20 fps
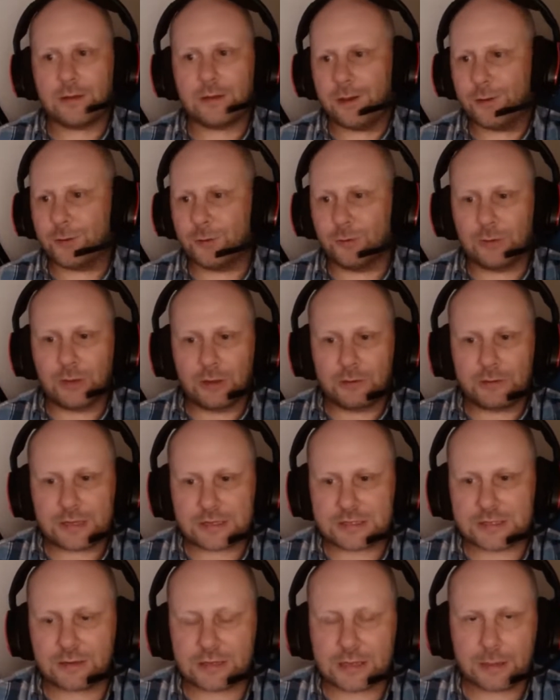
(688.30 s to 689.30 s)
although
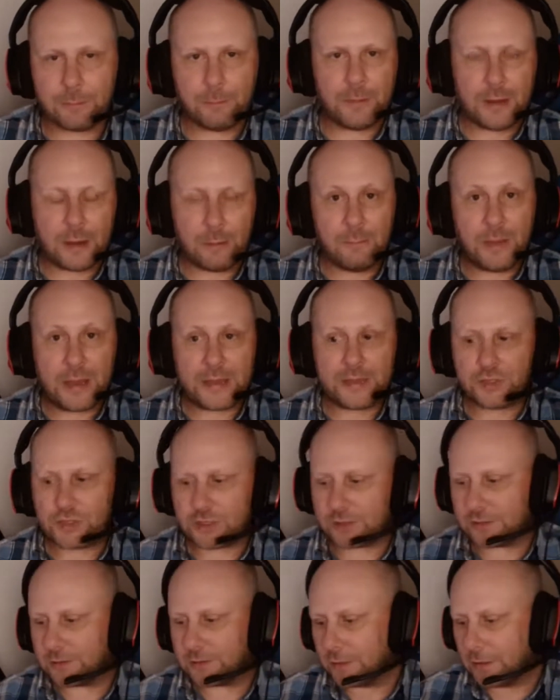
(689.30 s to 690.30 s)
that's like a
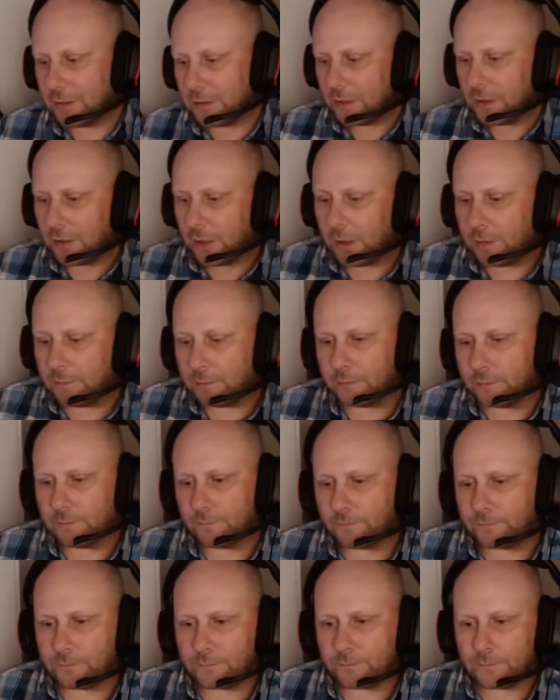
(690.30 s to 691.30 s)
major
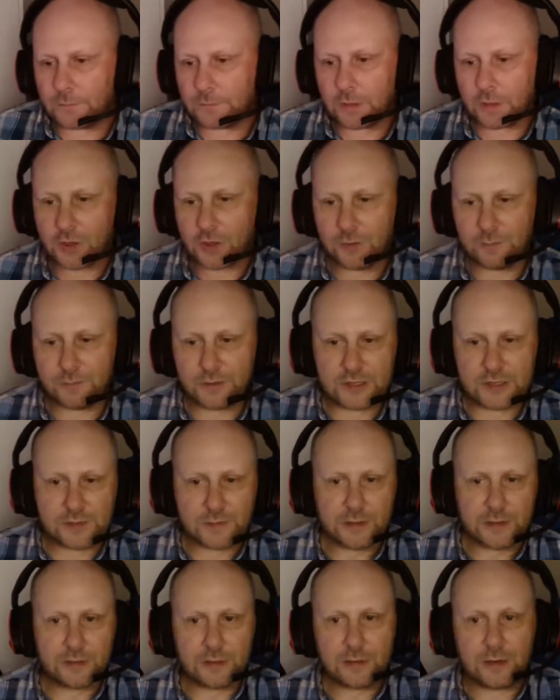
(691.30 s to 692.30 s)

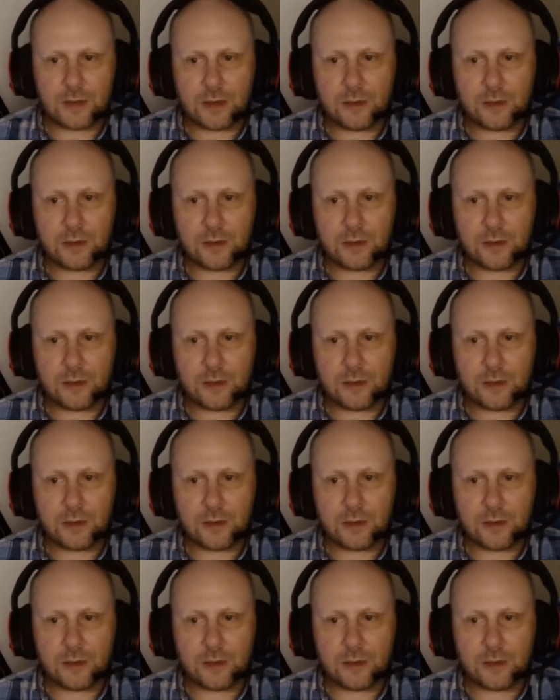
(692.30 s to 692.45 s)
accomplishment,